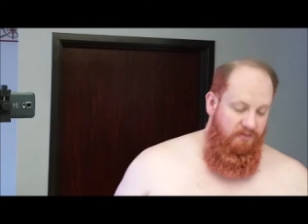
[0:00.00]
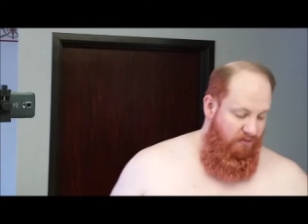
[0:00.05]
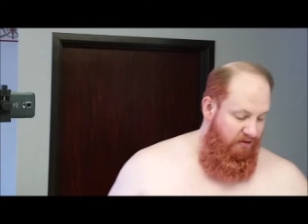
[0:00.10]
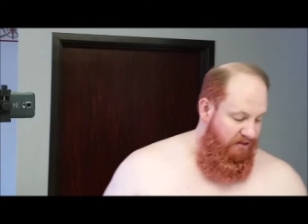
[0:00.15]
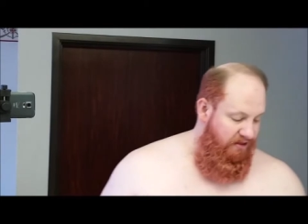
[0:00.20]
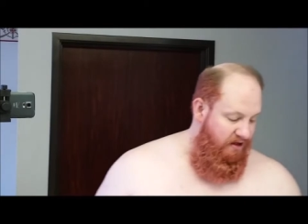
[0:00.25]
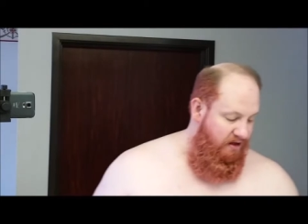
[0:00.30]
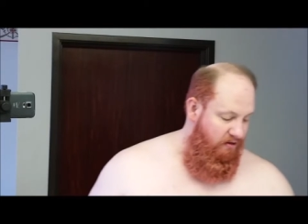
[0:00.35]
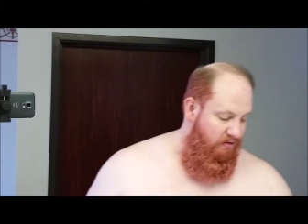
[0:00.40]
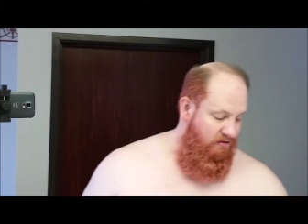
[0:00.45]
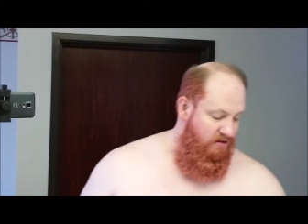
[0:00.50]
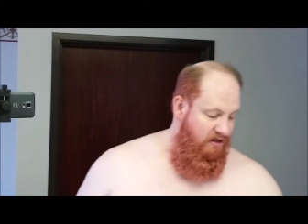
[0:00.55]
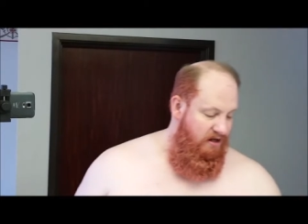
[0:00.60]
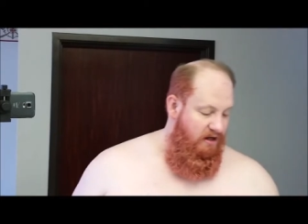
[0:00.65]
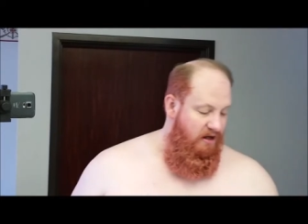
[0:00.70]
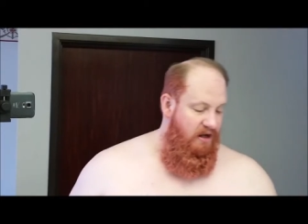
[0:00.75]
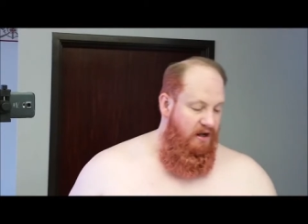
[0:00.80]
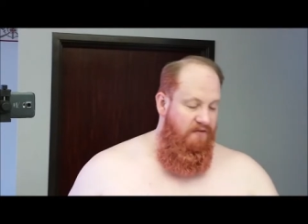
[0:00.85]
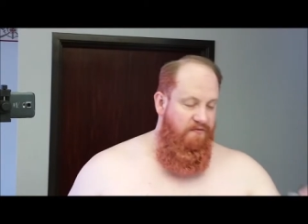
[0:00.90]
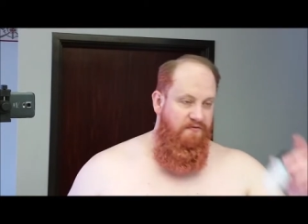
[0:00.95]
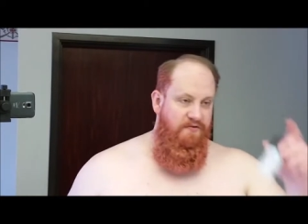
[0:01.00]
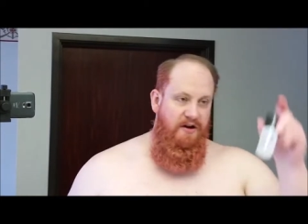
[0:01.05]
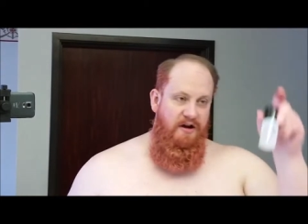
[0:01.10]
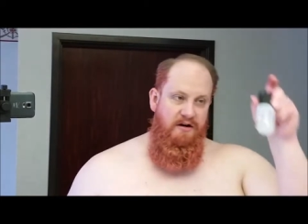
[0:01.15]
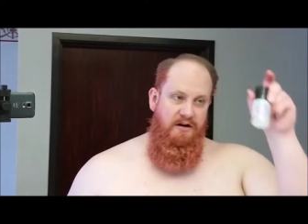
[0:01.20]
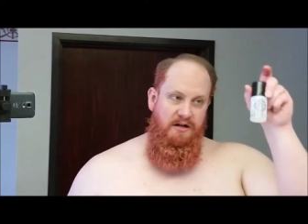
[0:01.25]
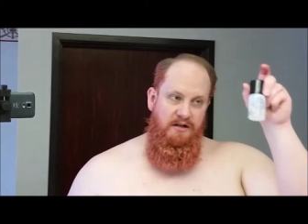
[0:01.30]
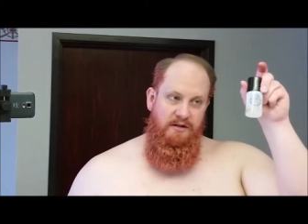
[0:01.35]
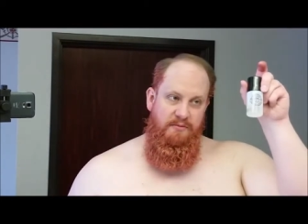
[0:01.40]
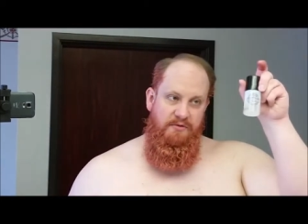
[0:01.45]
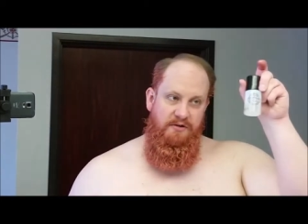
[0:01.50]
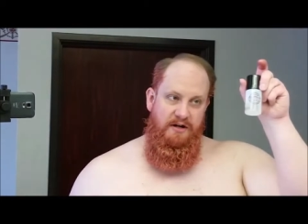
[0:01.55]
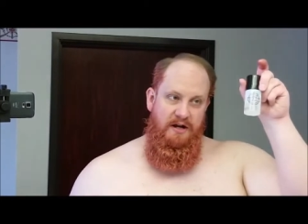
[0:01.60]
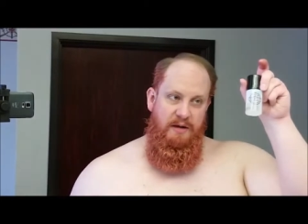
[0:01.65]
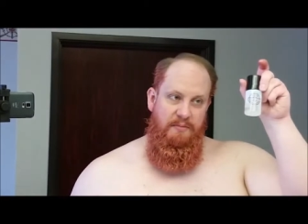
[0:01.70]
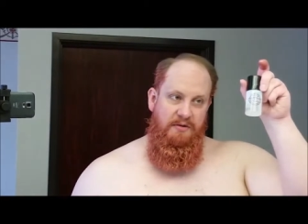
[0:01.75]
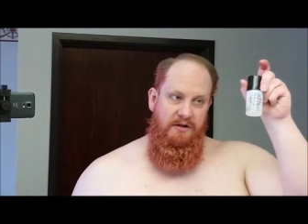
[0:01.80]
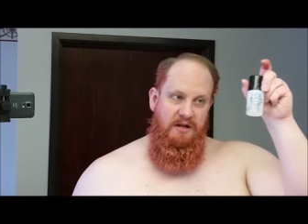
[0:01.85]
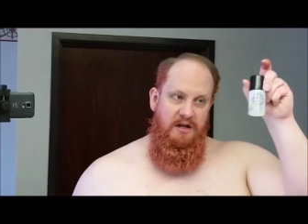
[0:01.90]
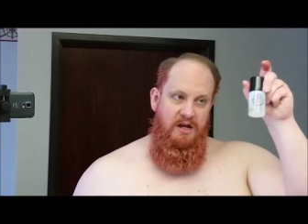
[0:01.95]
without a very little
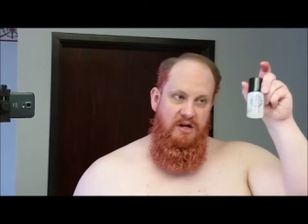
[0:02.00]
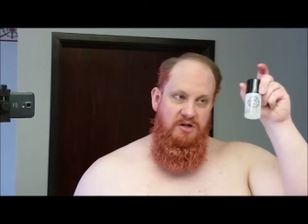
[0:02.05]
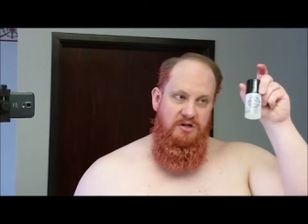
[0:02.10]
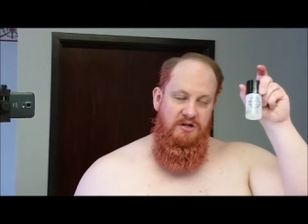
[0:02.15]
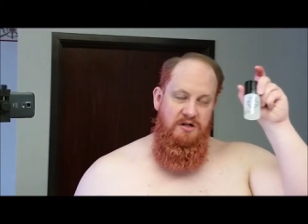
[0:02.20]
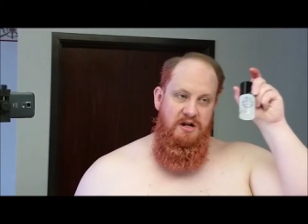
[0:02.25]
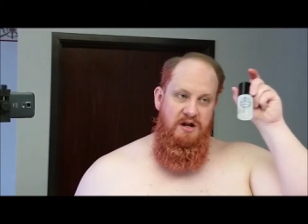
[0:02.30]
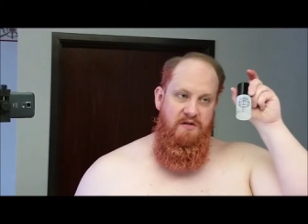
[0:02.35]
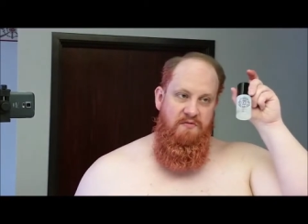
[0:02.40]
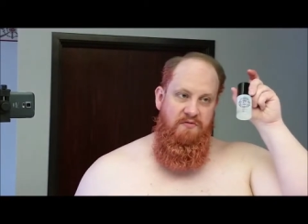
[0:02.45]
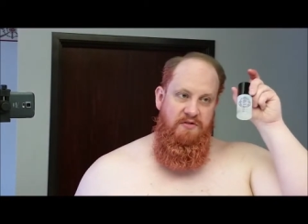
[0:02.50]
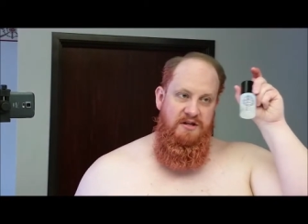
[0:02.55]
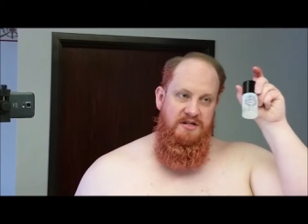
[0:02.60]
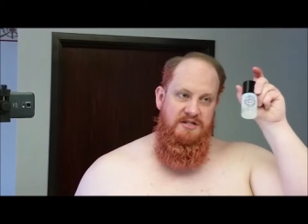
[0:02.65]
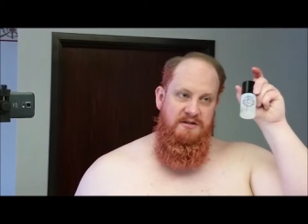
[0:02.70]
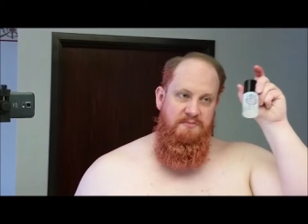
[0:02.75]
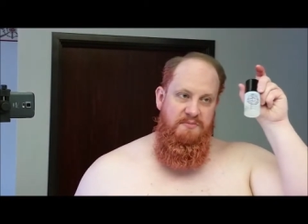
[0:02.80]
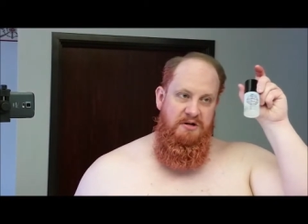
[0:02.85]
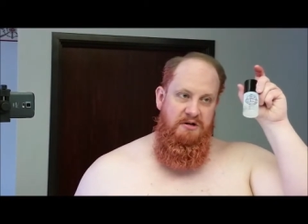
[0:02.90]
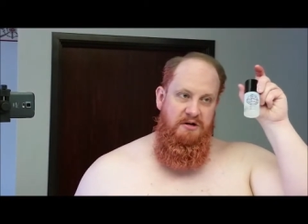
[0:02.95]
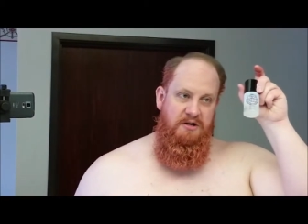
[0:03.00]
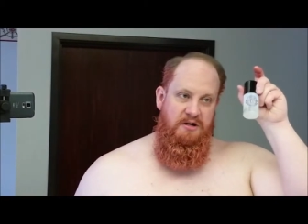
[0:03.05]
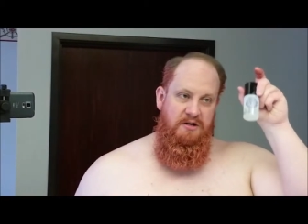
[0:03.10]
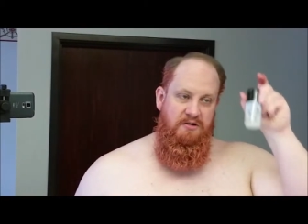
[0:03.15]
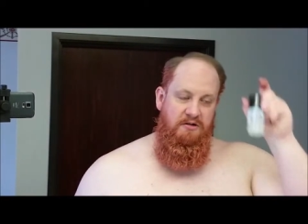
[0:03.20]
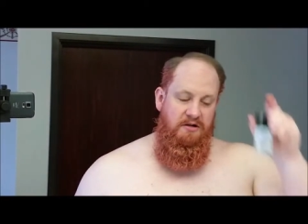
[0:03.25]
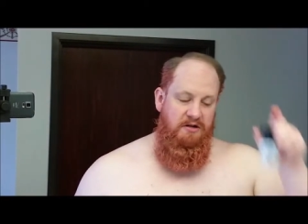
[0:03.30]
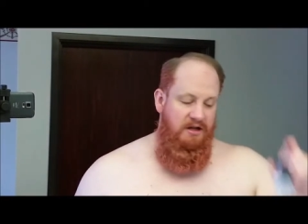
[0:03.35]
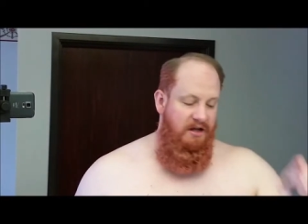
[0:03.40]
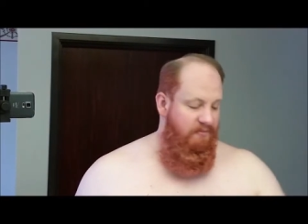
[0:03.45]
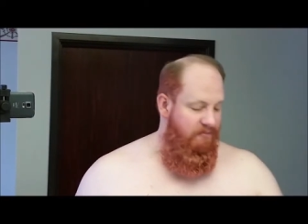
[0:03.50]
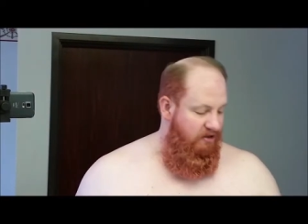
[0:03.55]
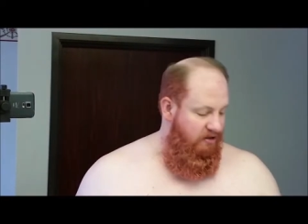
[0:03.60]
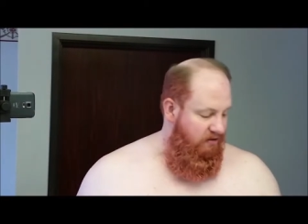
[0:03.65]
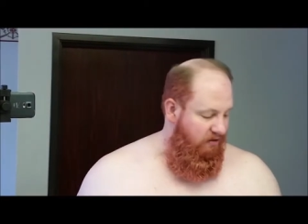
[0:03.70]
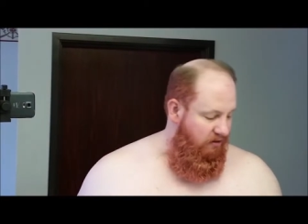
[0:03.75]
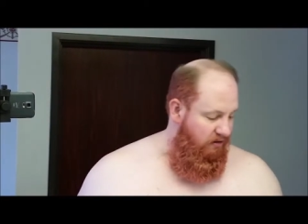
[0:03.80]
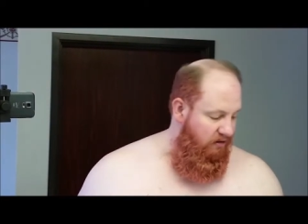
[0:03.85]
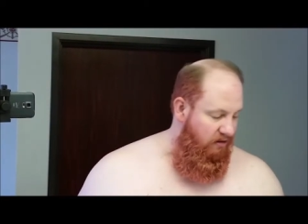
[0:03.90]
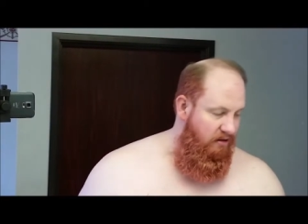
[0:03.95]
application of this miracle
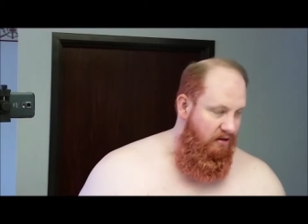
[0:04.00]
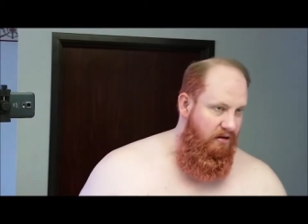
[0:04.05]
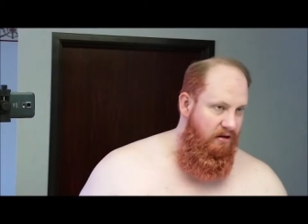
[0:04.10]
chemical,